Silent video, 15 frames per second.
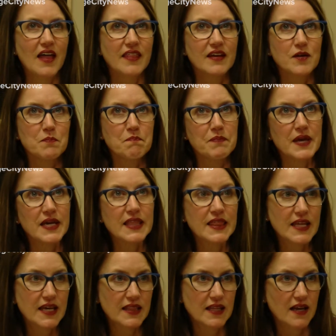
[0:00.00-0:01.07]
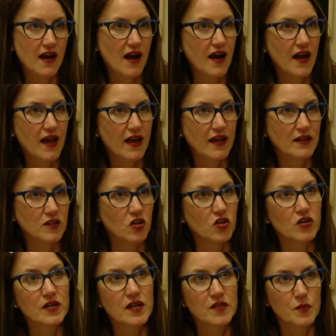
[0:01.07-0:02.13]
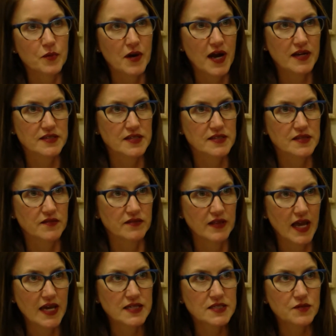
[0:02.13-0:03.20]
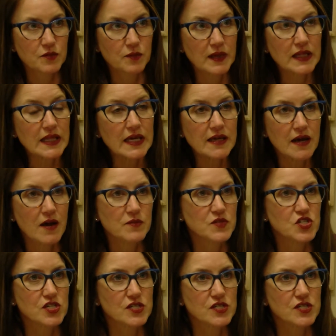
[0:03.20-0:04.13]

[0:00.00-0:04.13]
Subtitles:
I think a big thing that I learn in the practice of Lent really comes